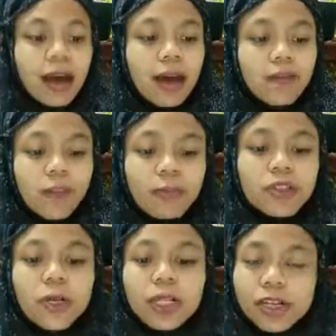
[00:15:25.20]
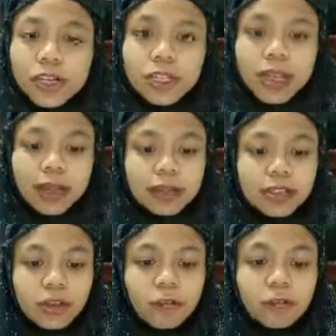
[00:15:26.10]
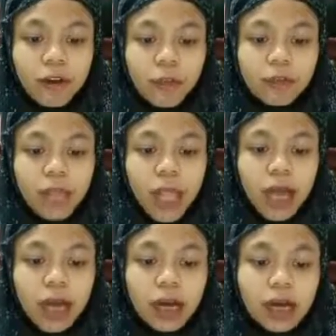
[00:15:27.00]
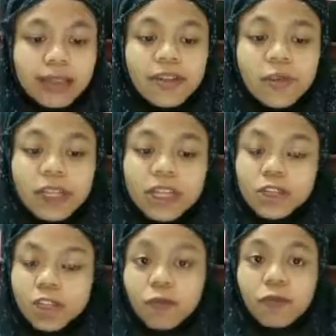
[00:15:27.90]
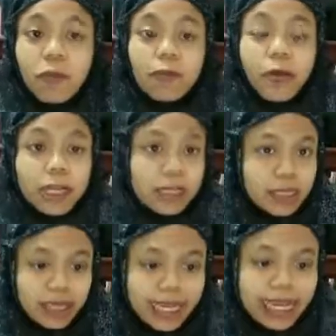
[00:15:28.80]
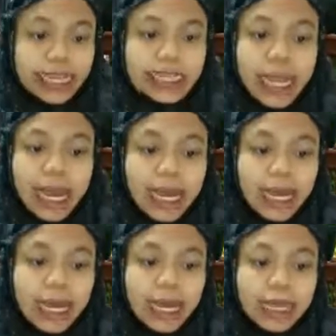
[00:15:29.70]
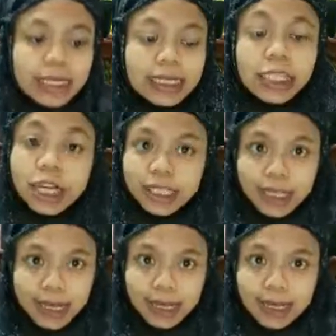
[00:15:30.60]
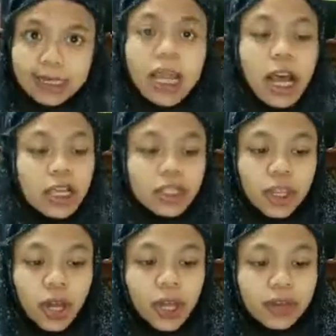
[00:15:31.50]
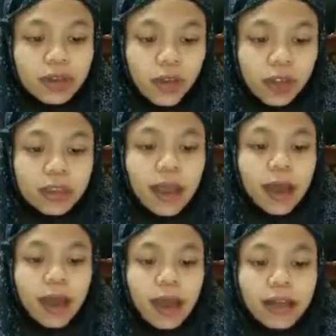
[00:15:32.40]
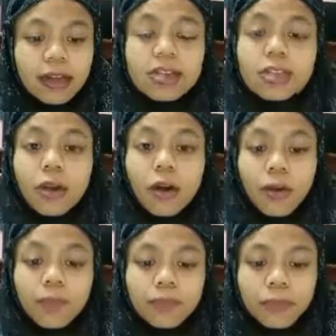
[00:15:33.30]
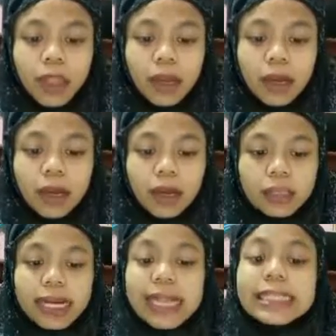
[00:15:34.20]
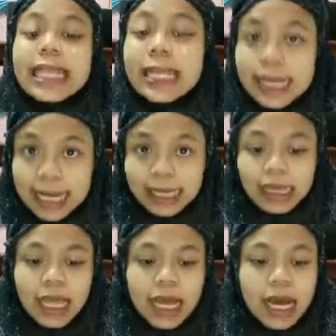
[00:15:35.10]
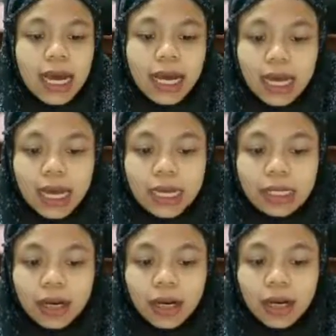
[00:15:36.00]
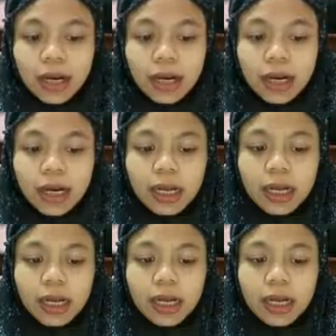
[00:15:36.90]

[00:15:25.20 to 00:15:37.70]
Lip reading: from scholars and also from the great teacher from monasteries and churches. So he could and also translated the